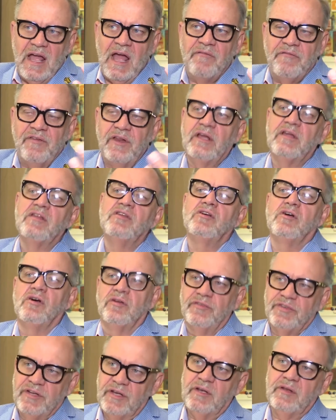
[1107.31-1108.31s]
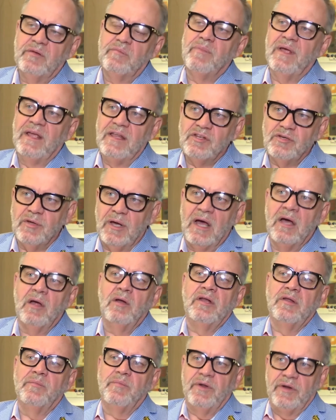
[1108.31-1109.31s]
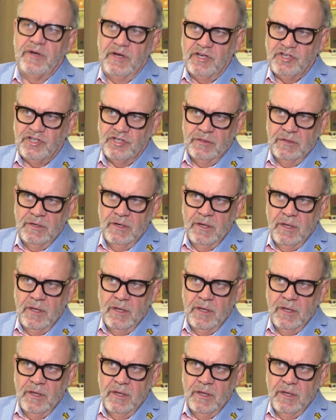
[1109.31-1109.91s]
African continent made to our liberation.